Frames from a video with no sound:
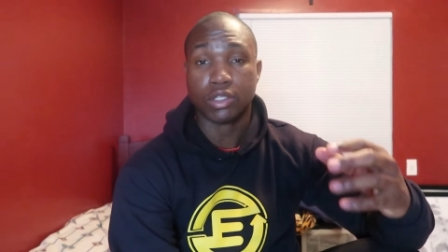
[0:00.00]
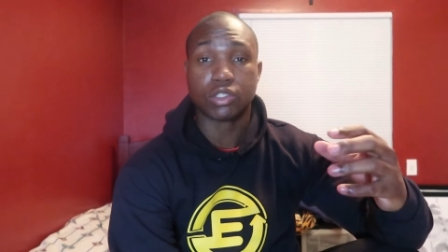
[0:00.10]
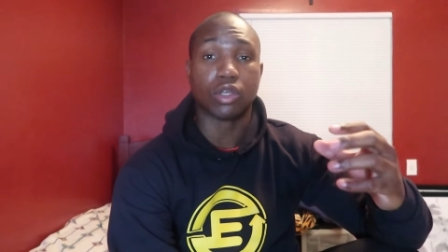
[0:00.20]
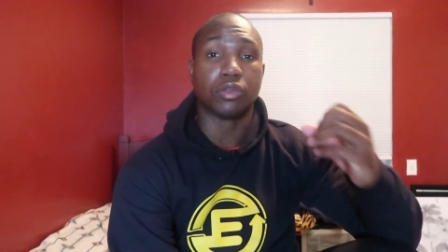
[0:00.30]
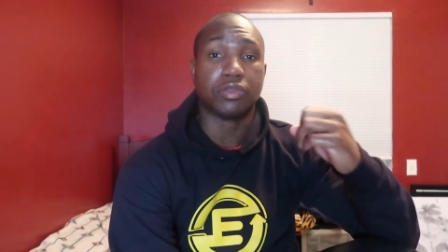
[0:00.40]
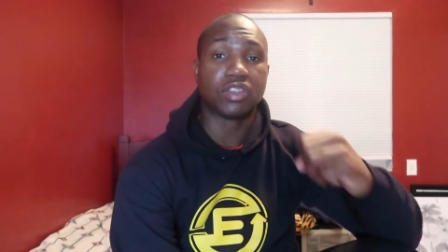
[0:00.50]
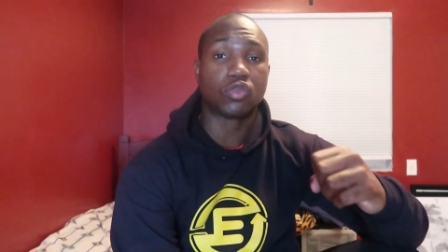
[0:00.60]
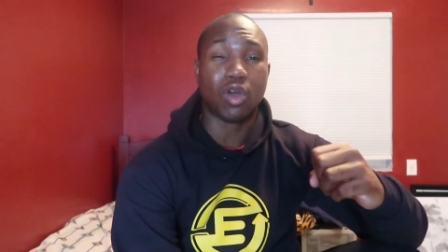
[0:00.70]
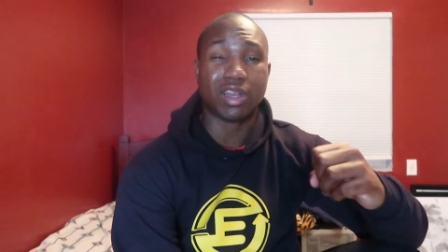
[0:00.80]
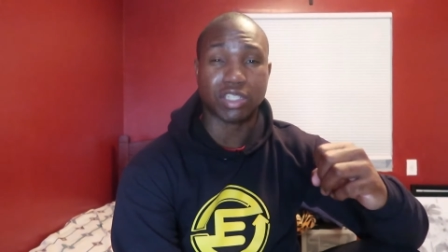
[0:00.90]
So
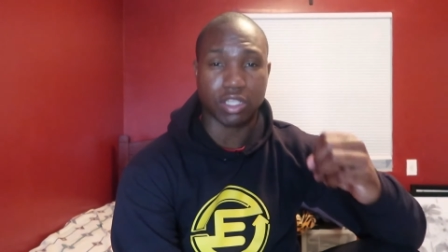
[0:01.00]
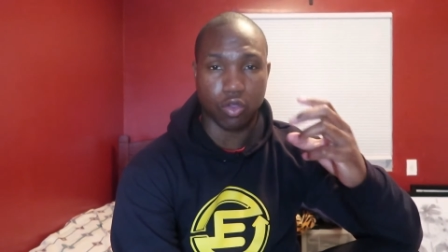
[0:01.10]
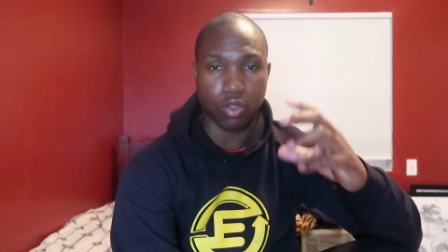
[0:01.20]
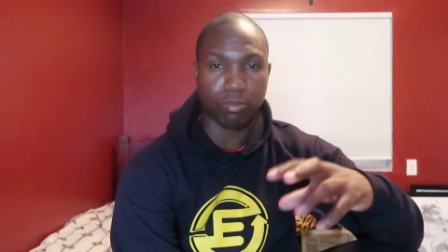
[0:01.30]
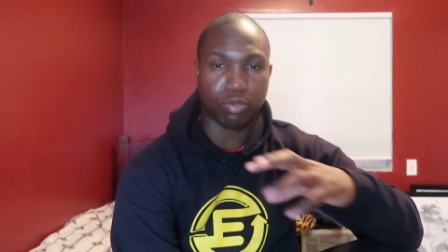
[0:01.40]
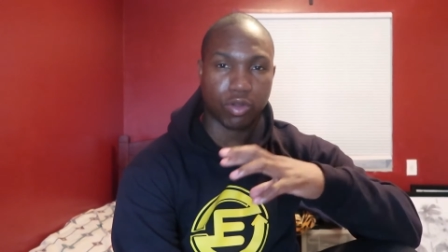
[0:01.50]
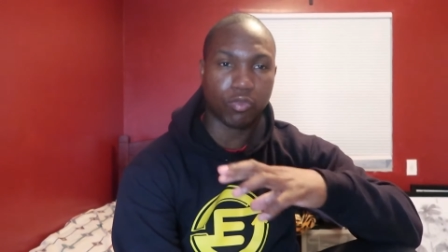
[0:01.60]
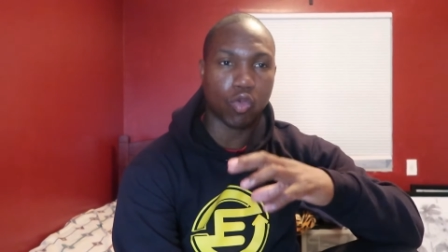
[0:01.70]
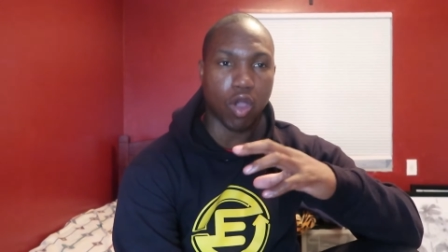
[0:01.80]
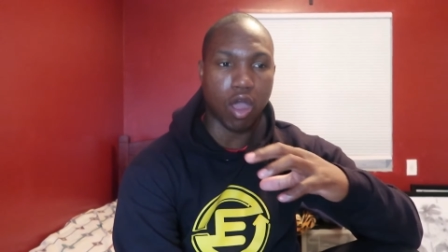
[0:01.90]
this one is just a quick
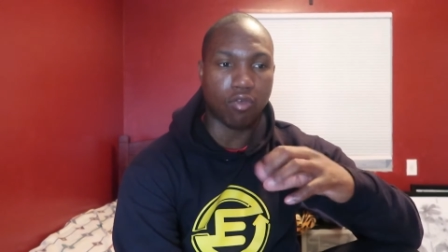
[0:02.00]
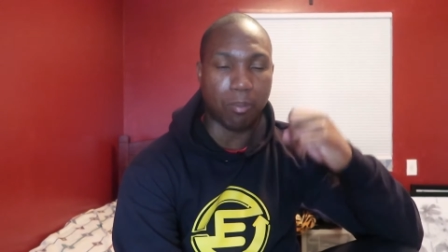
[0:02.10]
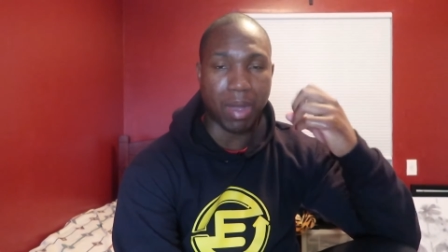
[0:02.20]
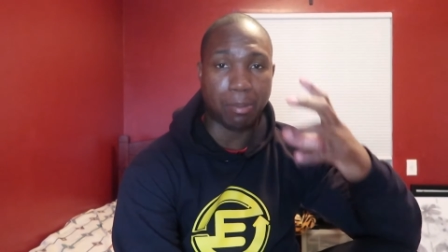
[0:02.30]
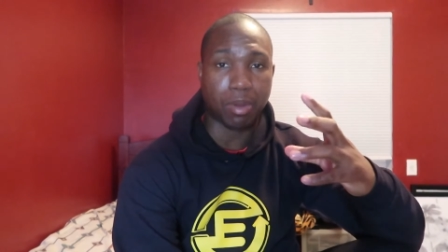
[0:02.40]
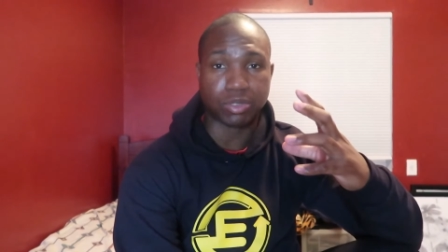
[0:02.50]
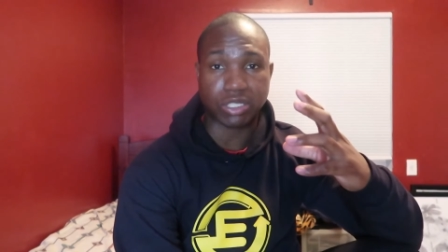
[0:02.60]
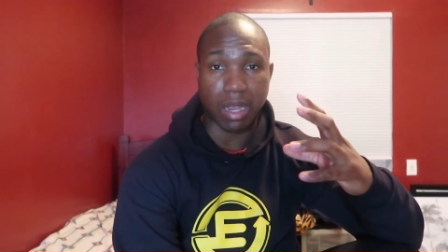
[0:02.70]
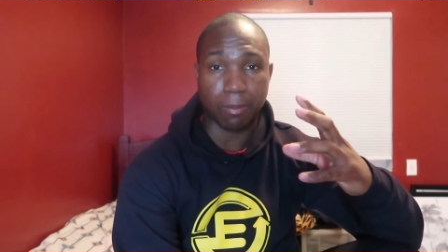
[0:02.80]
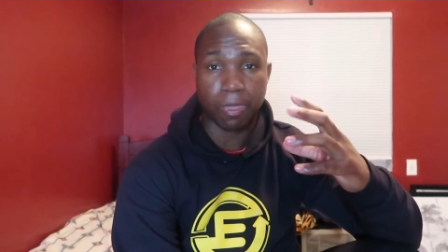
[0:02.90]
preview of a pop-up
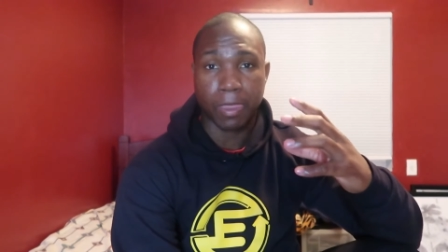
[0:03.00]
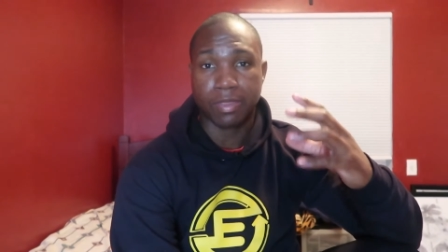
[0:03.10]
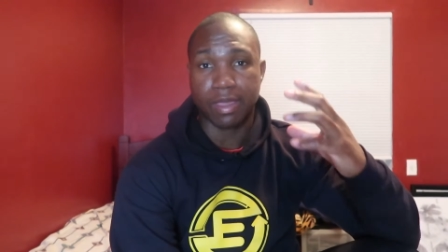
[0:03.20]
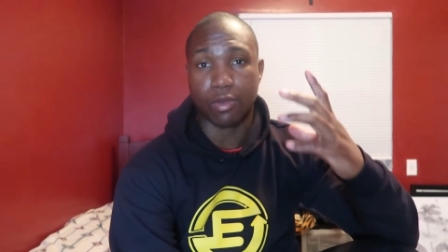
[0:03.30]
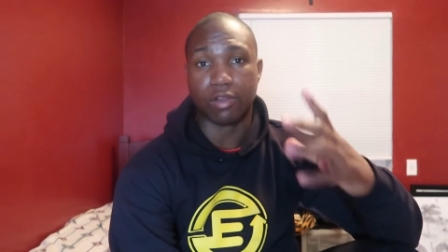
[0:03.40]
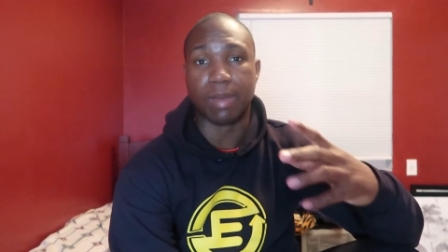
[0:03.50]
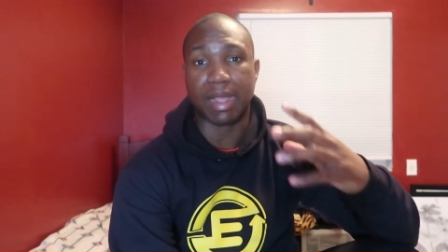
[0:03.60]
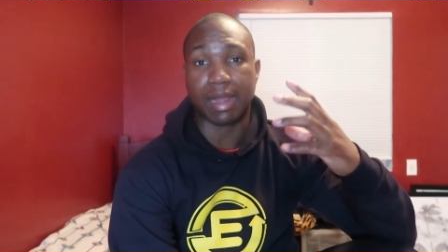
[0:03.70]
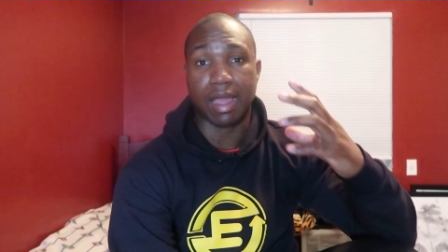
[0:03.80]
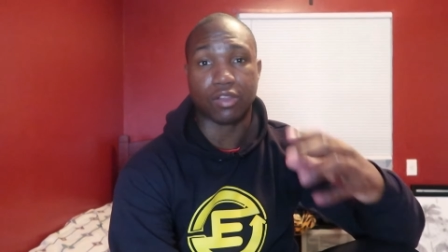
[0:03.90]
shop that one of
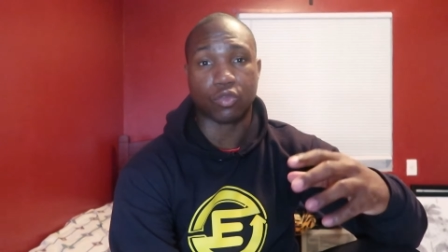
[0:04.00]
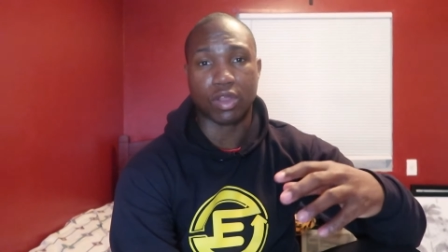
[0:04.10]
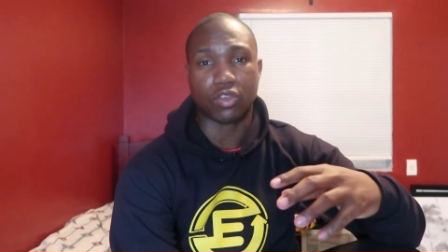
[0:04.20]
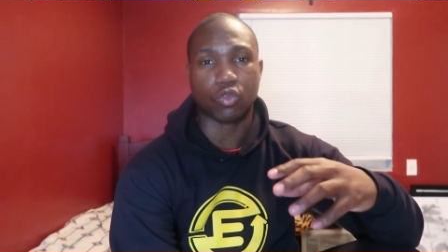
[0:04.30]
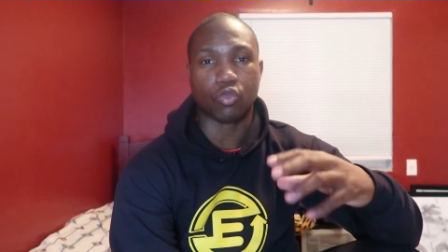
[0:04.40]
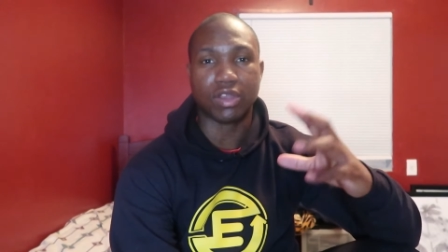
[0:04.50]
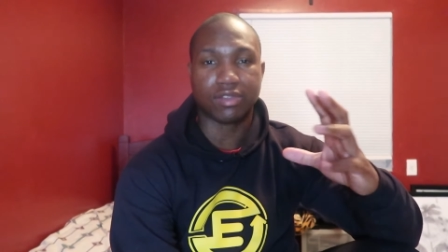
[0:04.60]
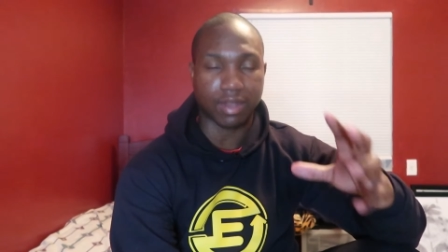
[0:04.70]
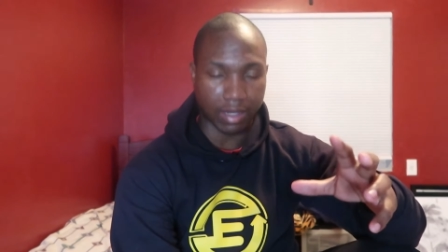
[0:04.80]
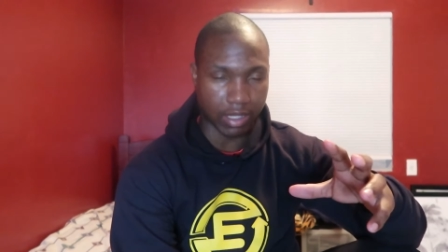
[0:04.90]
my clients went to
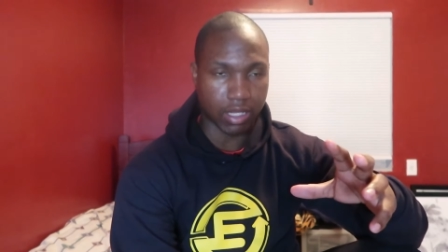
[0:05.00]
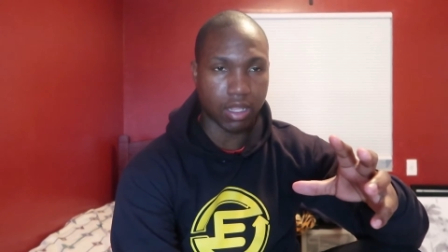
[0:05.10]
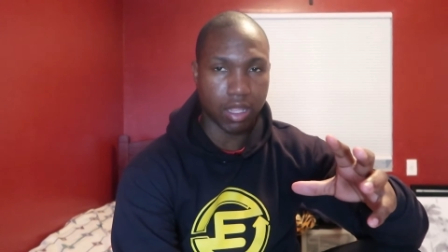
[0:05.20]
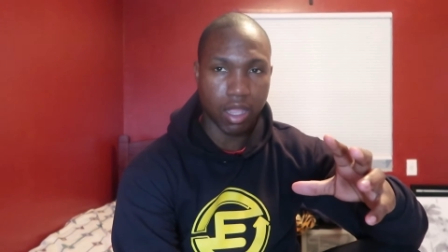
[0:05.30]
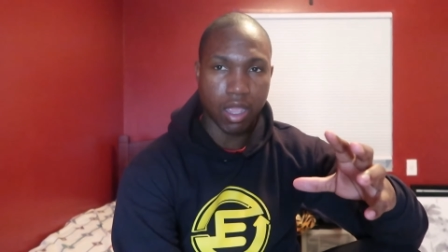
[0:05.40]
recently,